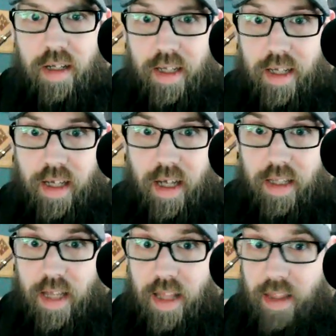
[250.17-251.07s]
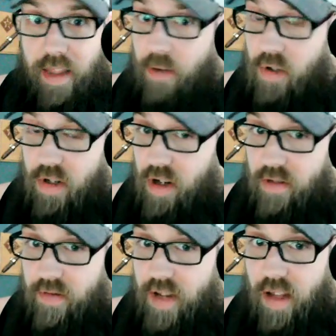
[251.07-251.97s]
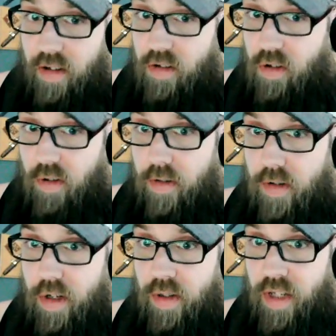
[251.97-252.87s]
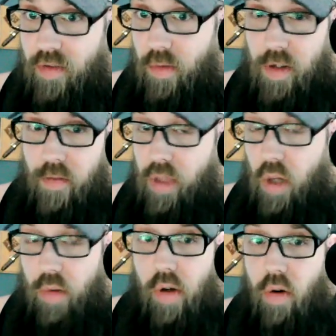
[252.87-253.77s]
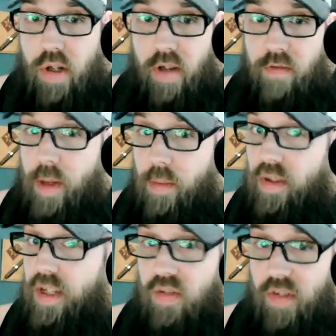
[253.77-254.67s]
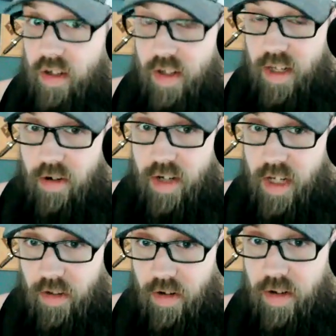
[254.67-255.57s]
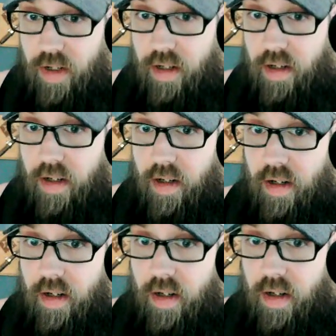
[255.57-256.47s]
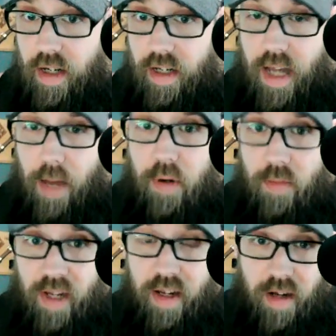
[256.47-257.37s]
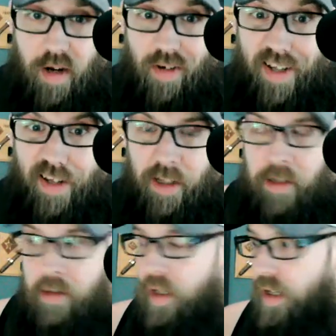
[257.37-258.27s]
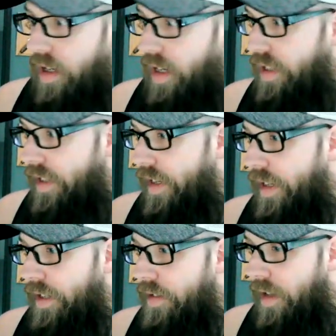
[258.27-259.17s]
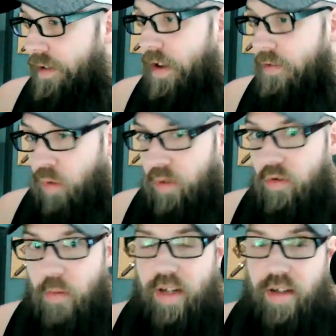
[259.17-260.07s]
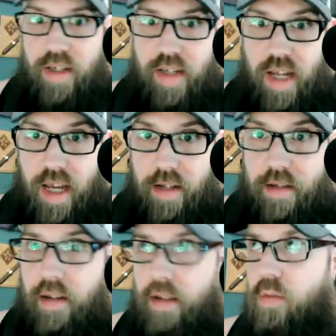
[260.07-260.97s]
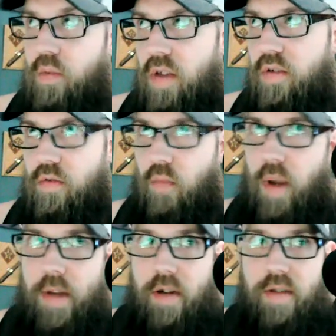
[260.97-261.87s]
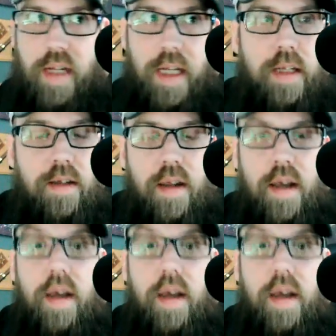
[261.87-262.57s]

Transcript: Like, he got that, and that wasn't off of talent, because look what he was doing. He wasn't blowing doors off people in the Xfinity Series either. He just happened to be, you know, a Dillon. And then, and everyone respects his dad, and his brother's way better than he is.